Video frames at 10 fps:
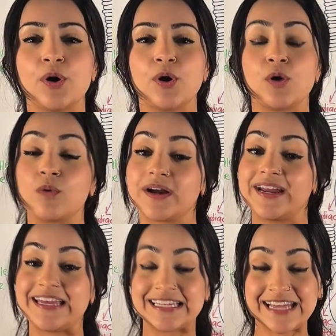We're
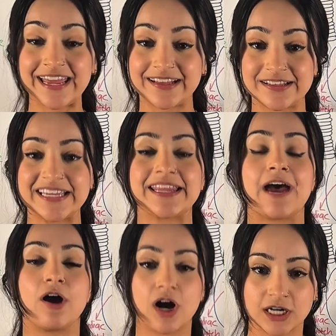inhaling that
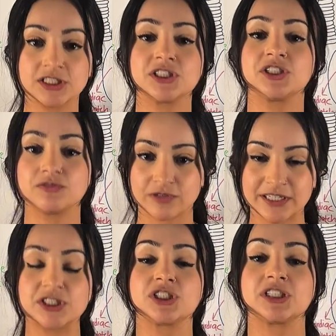
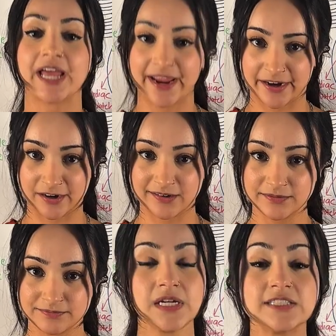oxygen-rich air.
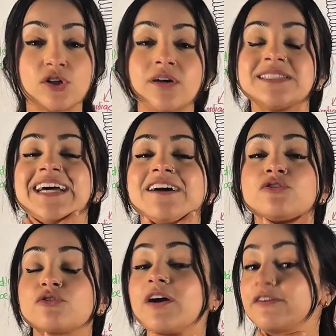It's going down
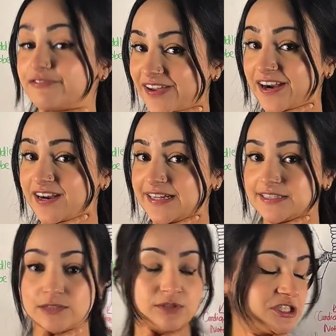through our pharynx, which